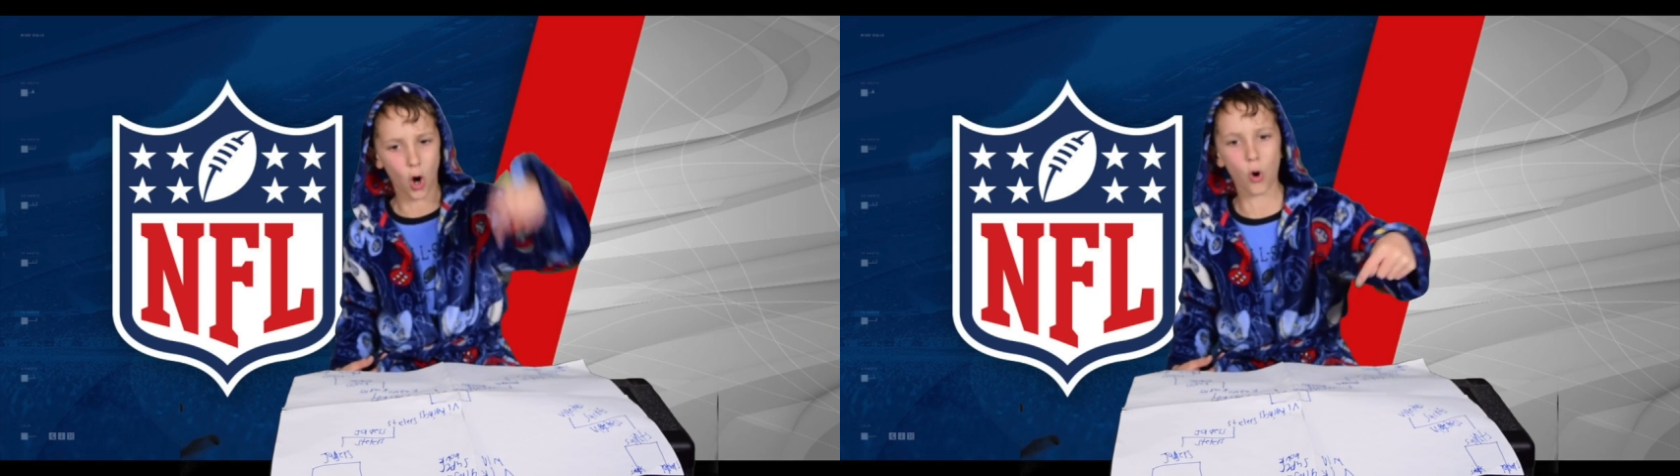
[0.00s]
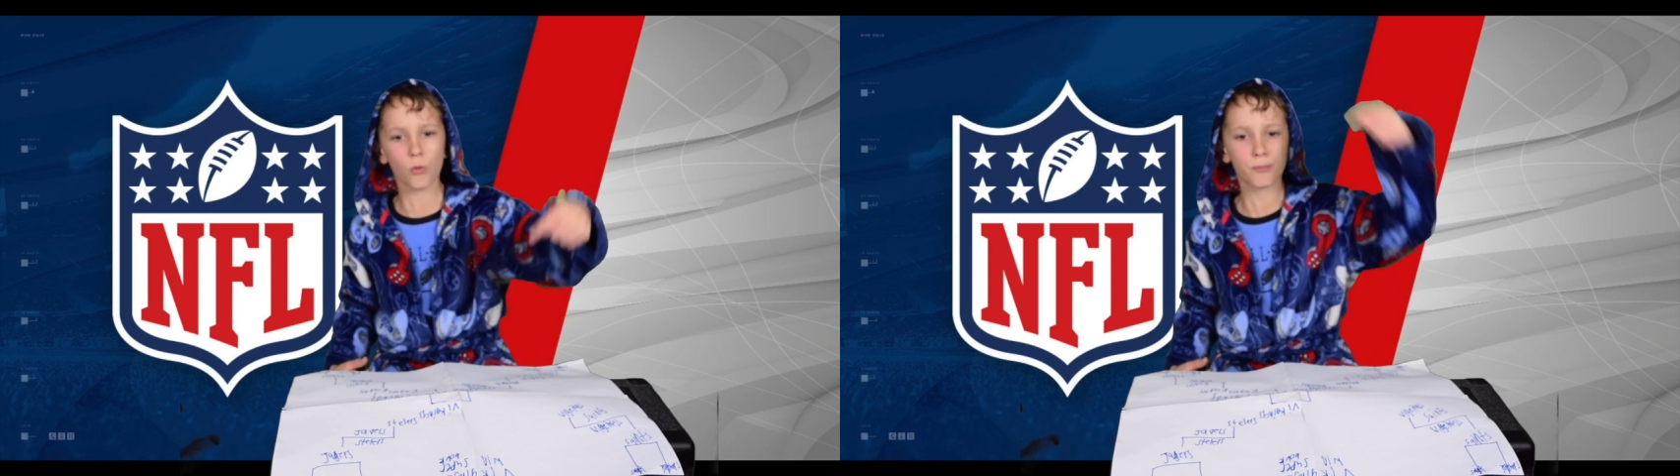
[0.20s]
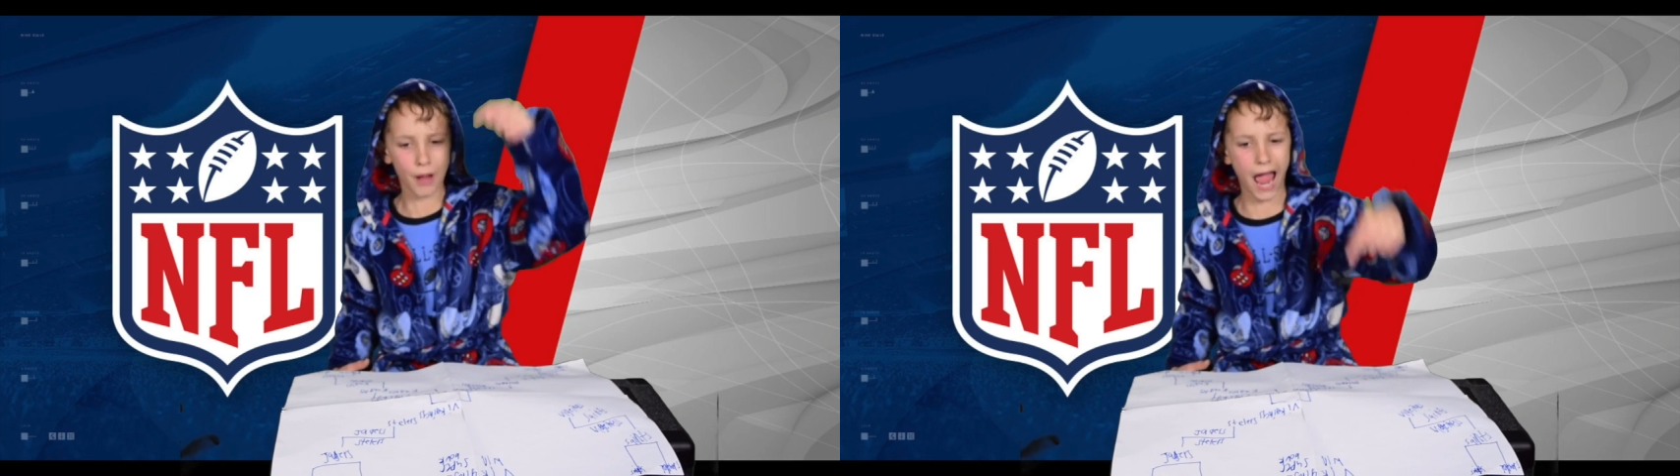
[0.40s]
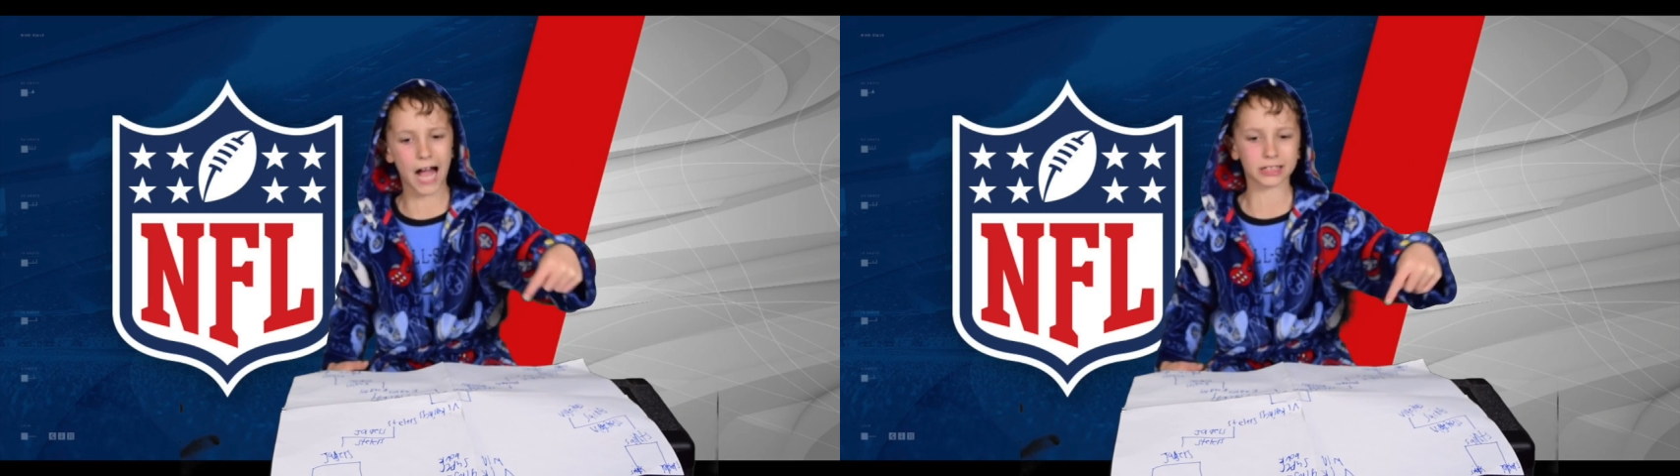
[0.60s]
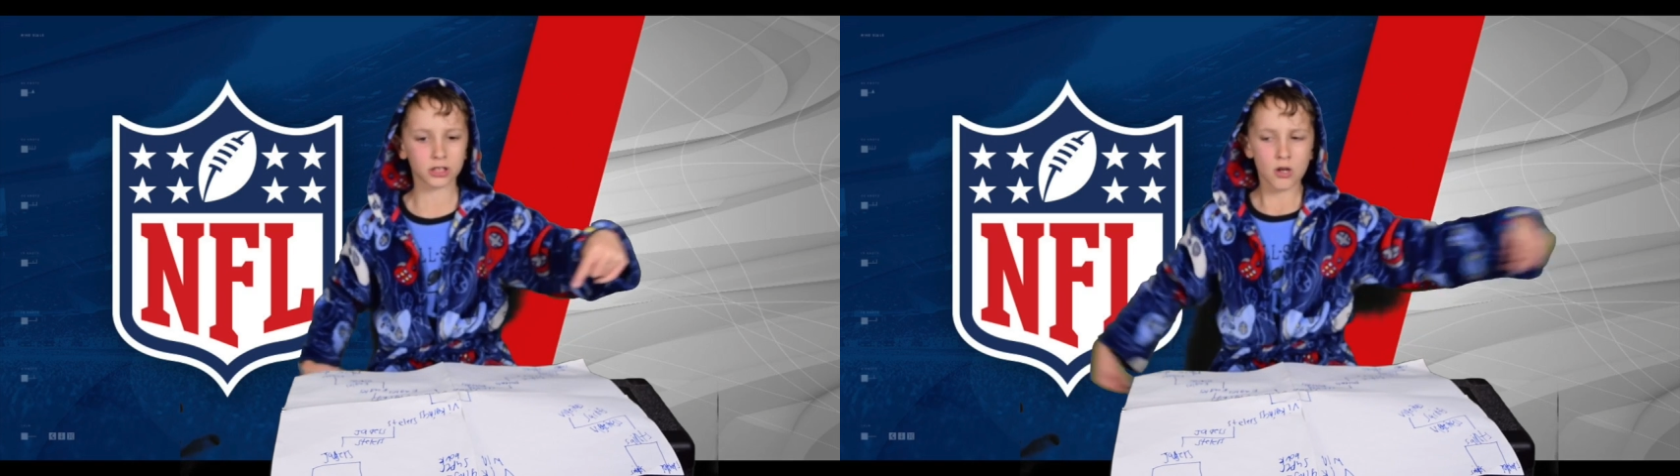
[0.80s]
own
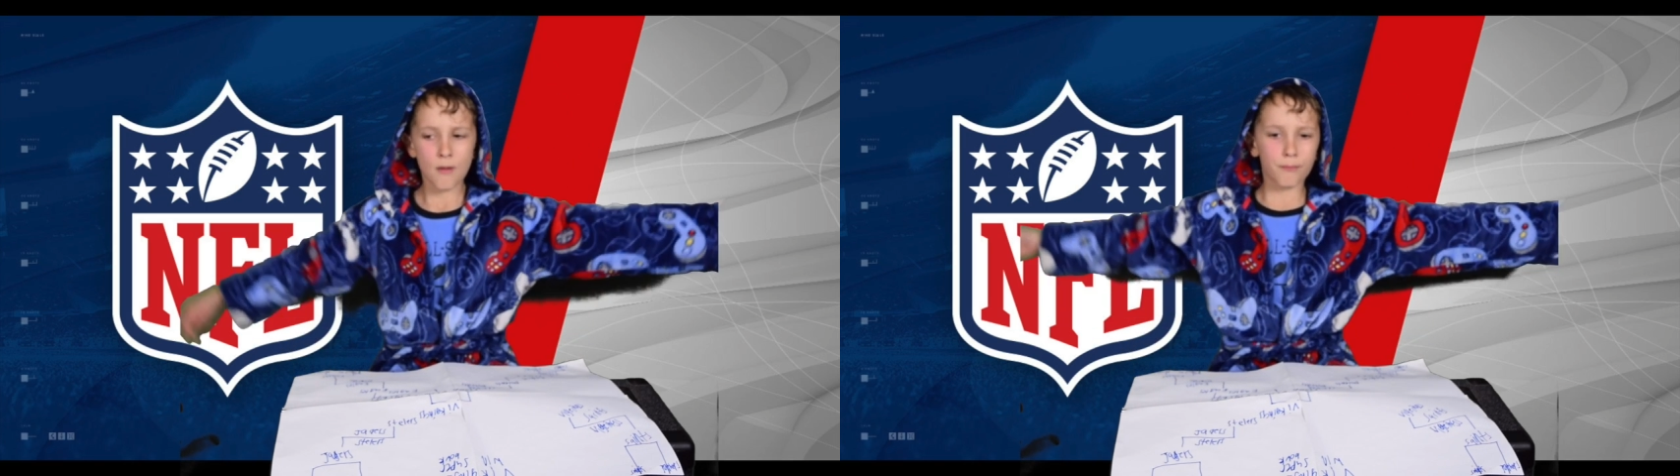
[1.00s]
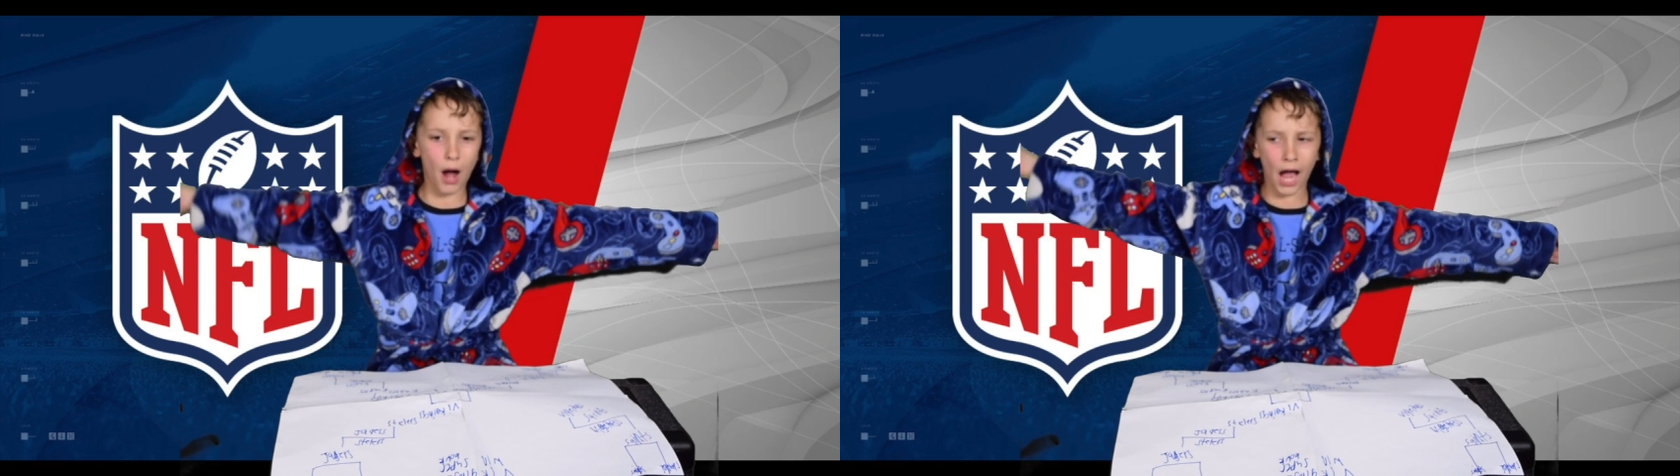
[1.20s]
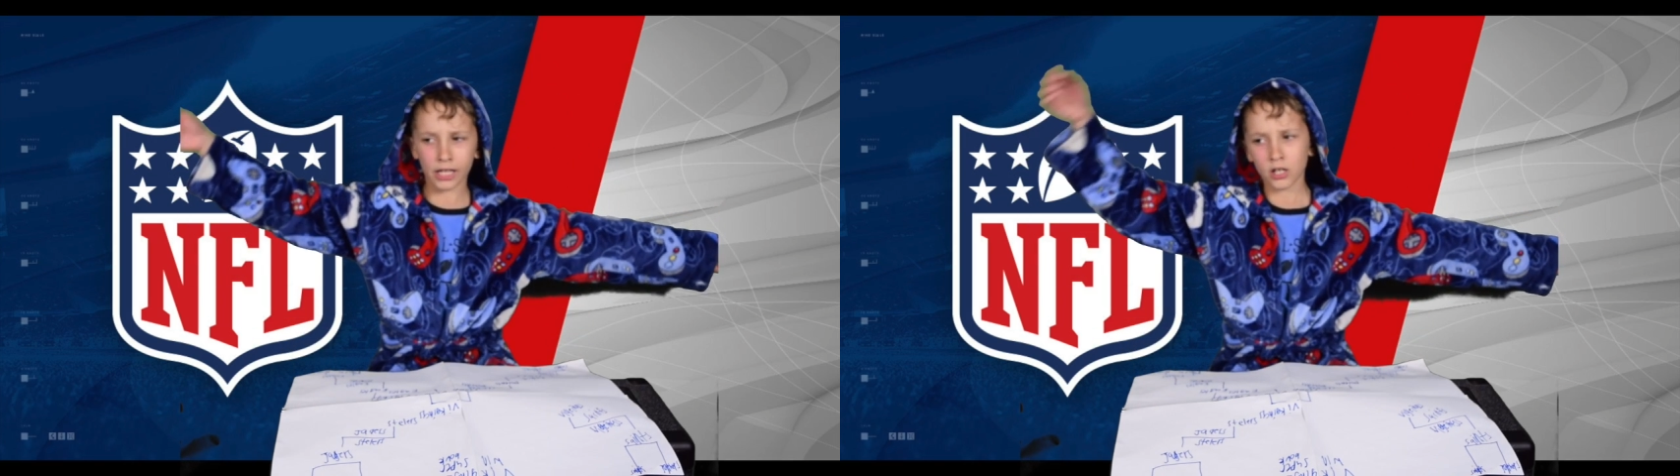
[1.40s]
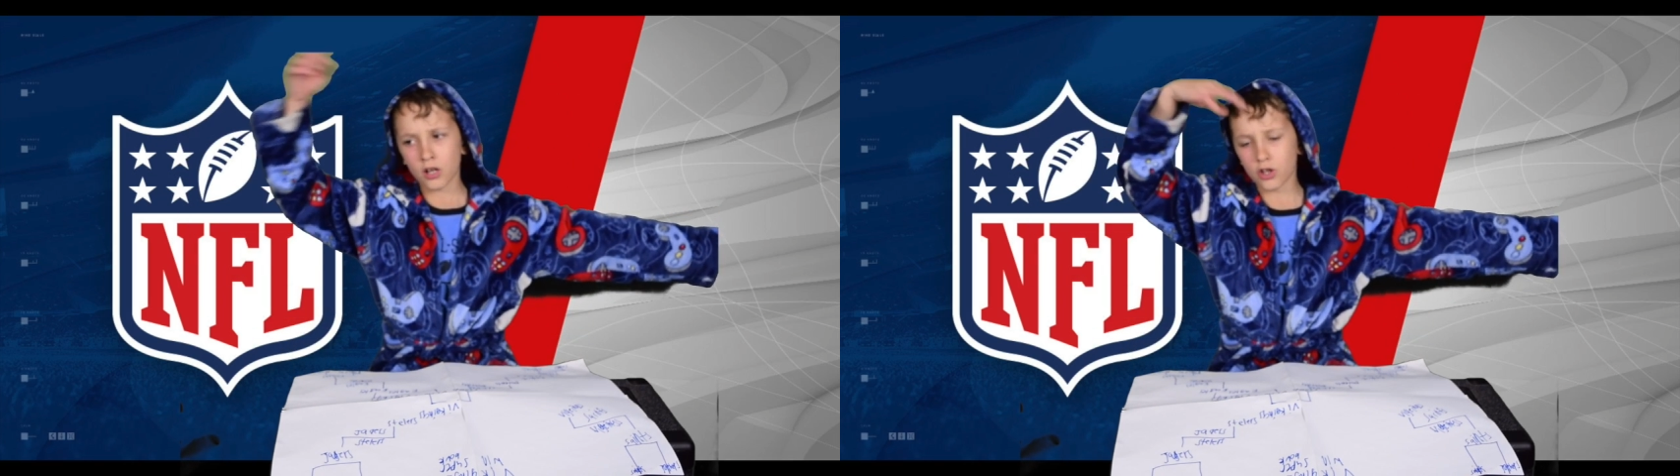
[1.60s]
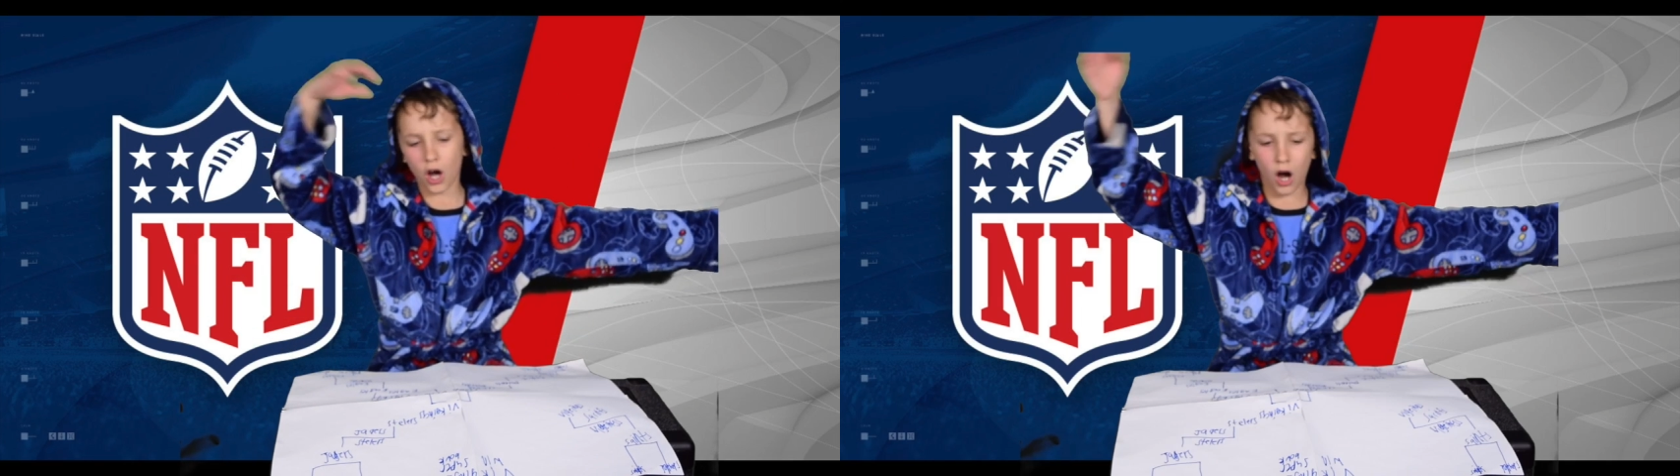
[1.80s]
pass by
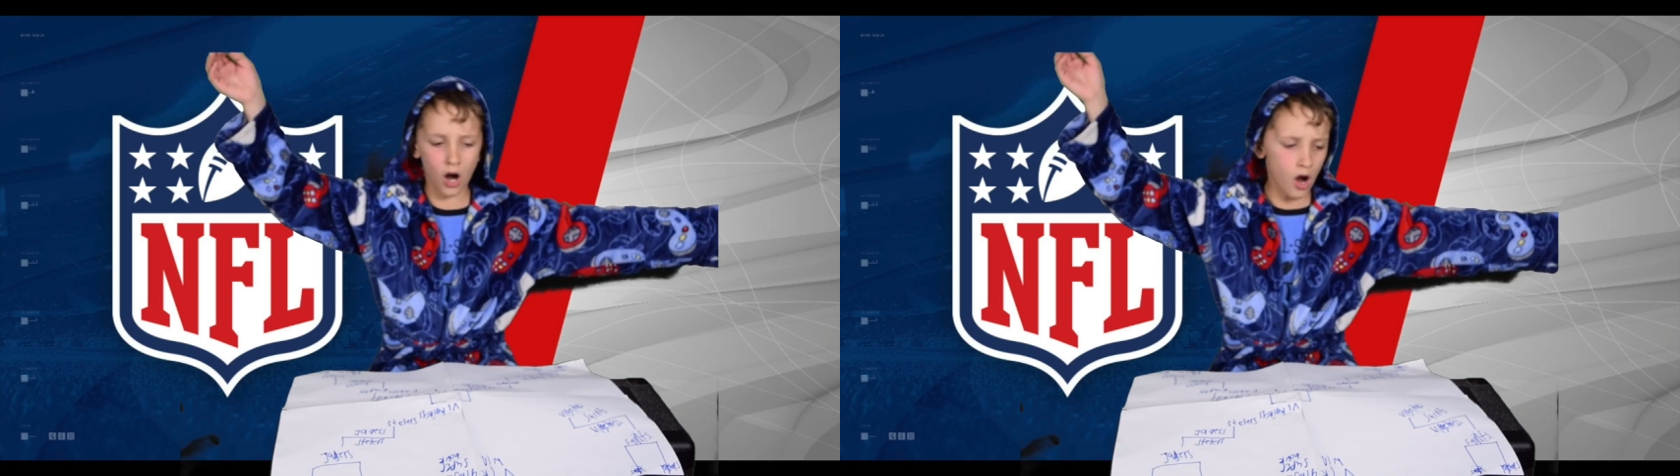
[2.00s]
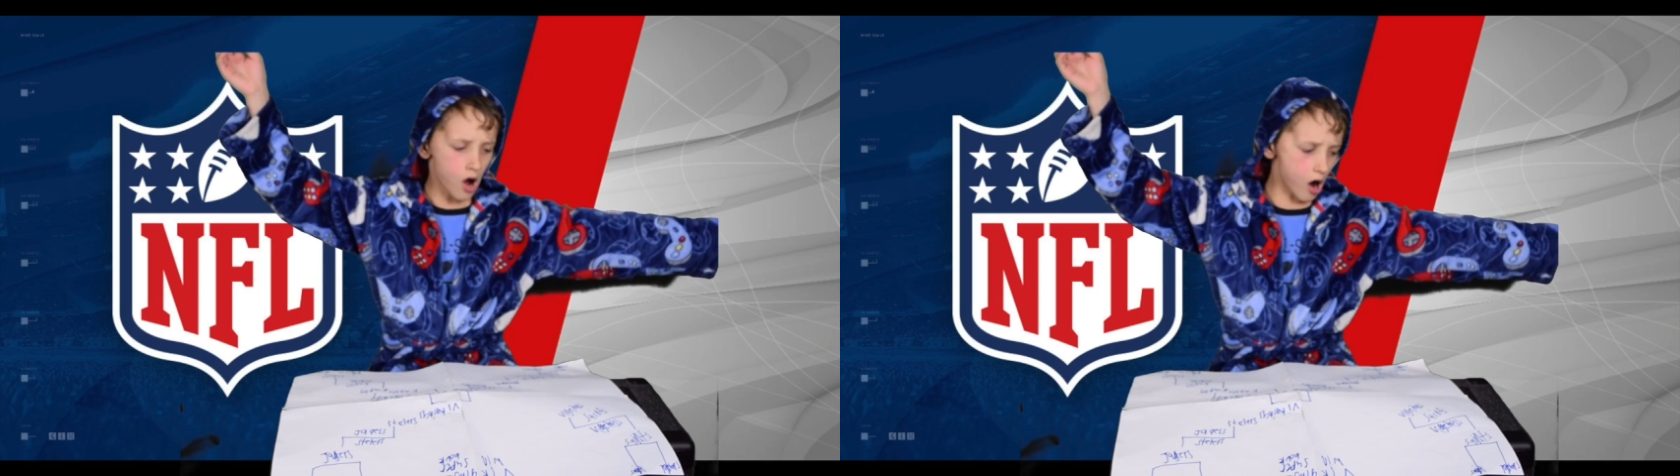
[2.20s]
the